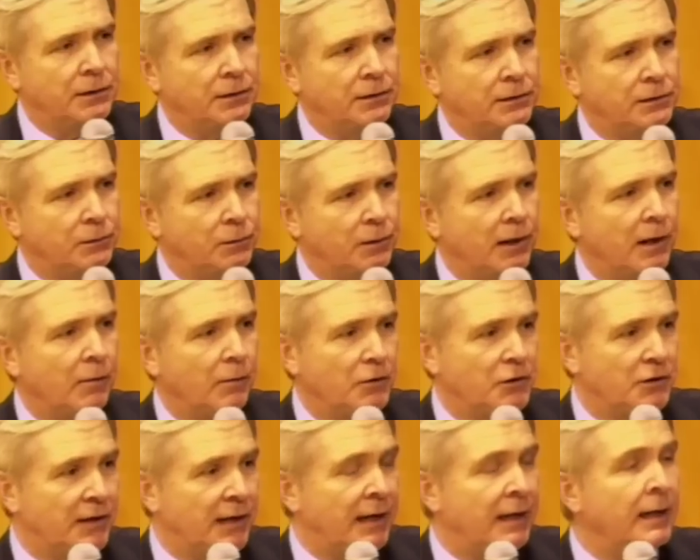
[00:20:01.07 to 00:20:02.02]
as well, which
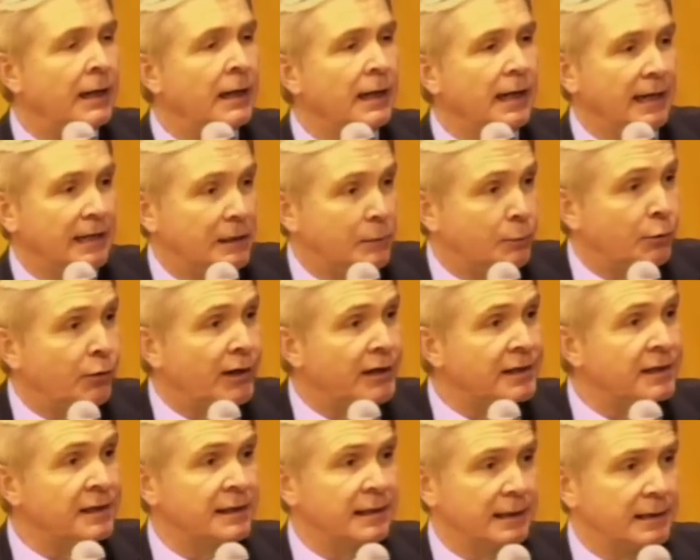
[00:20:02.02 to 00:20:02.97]
then
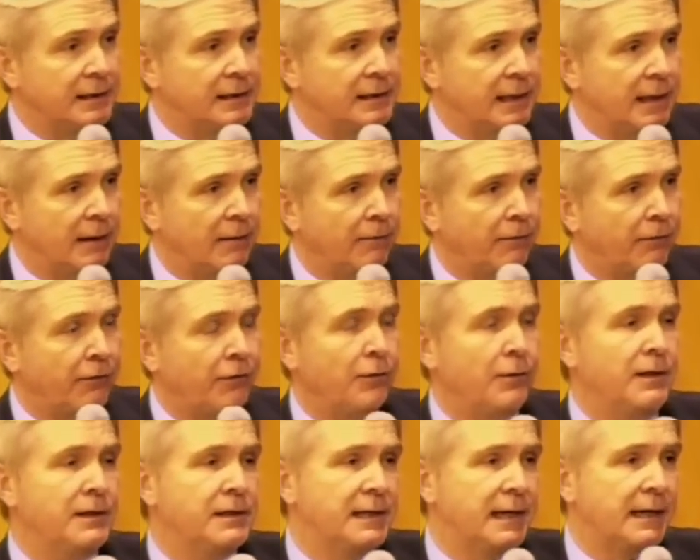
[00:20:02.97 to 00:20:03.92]
expresses itself through
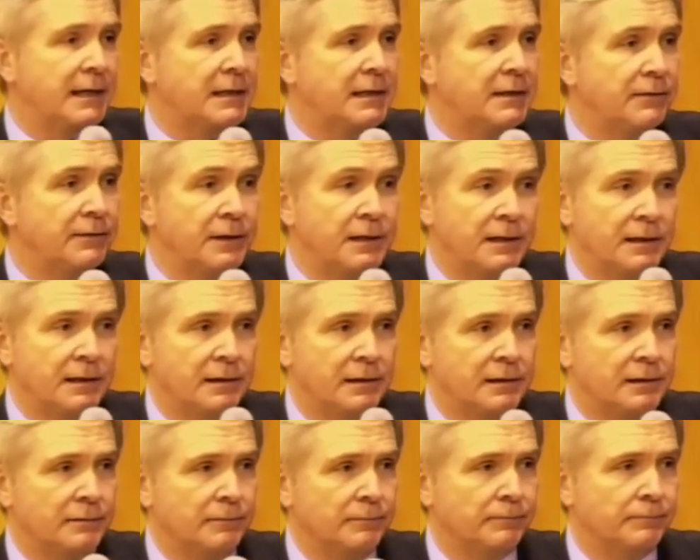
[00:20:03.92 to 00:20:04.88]
its activities.
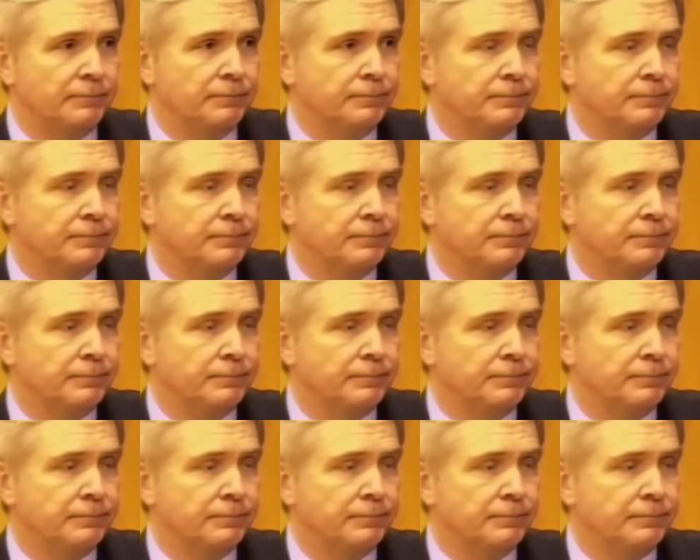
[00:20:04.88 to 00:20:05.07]
And